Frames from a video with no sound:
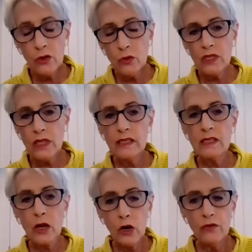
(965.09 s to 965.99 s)
use
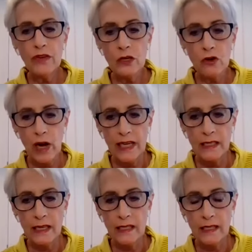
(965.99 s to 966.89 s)
this COVID
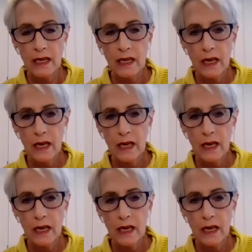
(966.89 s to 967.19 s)
crisis